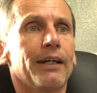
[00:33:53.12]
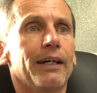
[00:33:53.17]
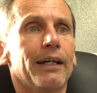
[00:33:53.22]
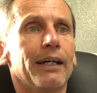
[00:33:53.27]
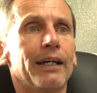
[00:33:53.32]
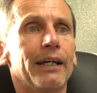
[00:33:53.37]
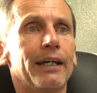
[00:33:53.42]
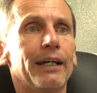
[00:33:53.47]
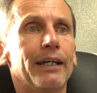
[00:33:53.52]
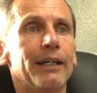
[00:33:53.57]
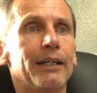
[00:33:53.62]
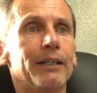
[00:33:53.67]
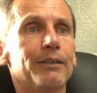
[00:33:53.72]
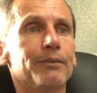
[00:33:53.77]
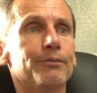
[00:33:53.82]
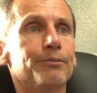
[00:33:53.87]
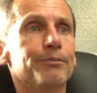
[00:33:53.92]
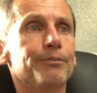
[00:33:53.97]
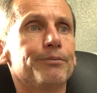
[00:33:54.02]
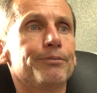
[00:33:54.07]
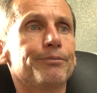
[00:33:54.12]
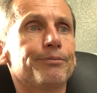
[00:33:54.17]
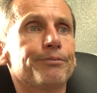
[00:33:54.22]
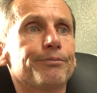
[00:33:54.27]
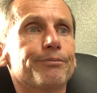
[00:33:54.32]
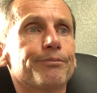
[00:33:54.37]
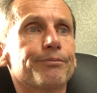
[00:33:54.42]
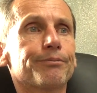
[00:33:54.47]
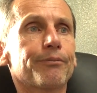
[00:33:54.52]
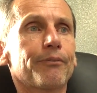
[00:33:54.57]

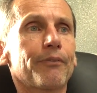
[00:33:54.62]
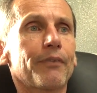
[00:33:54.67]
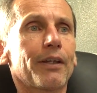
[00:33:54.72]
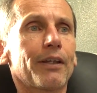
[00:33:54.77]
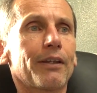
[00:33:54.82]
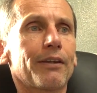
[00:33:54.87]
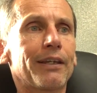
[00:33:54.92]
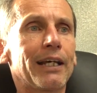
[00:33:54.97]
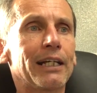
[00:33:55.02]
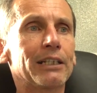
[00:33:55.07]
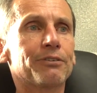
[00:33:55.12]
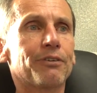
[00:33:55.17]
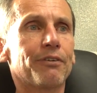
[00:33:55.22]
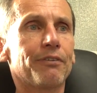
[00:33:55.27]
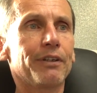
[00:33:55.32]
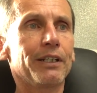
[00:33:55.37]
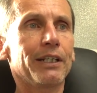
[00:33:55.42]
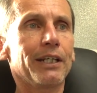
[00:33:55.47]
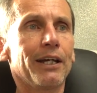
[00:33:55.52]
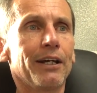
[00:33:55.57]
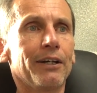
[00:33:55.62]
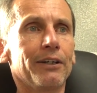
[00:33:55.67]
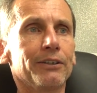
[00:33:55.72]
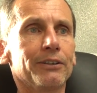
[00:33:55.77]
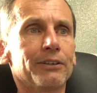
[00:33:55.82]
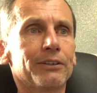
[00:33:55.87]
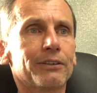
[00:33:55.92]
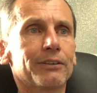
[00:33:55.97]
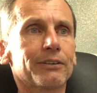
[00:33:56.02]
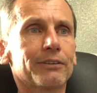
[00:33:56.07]
Thanks for the
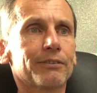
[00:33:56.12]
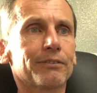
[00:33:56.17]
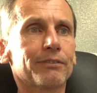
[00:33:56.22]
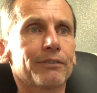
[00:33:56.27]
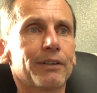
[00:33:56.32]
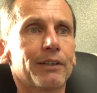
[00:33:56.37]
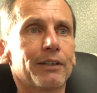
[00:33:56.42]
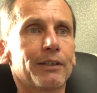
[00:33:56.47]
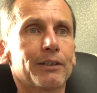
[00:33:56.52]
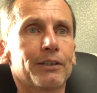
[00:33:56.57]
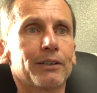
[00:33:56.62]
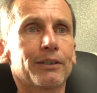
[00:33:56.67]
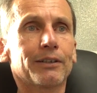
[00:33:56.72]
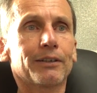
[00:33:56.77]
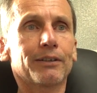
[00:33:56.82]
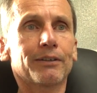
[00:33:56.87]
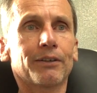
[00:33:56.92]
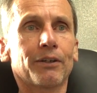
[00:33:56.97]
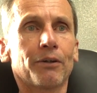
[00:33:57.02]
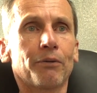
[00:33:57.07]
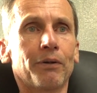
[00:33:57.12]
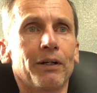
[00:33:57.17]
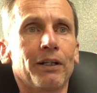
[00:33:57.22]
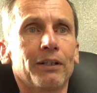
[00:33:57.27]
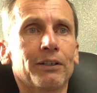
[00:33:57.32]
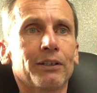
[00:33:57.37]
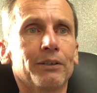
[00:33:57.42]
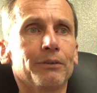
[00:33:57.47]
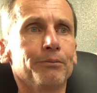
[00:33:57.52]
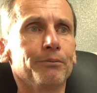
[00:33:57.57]
videos. You're
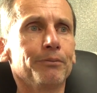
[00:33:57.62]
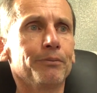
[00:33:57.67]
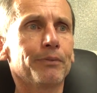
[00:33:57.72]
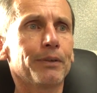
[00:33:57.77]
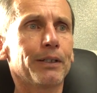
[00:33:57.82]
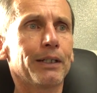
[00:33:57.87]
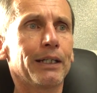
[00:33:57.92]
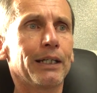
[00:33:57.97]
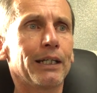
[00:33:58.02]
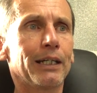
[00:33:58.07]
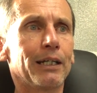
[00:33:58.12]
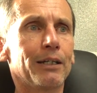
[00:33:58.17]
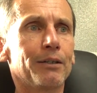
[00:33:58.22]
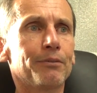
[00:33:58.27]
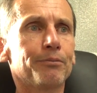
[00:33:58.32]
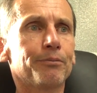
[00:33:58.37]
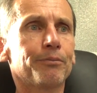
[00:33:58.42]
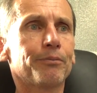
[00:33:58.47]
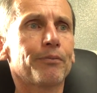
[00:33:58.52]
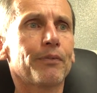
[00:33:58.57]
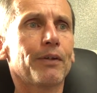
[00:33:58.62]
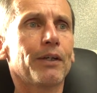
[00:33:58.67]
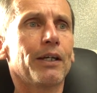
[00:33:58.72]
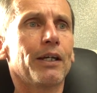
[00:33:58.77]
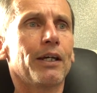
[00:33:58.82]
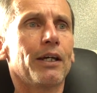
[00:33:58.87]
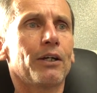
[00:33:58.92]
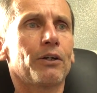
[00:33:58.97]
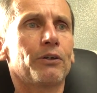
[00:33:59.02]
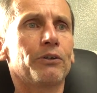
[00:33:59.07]
welcome.
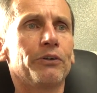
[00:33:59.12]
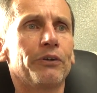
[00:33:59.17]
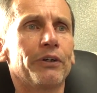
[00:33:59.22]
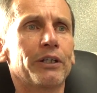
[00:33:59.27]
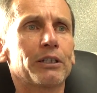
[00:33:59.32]
Could you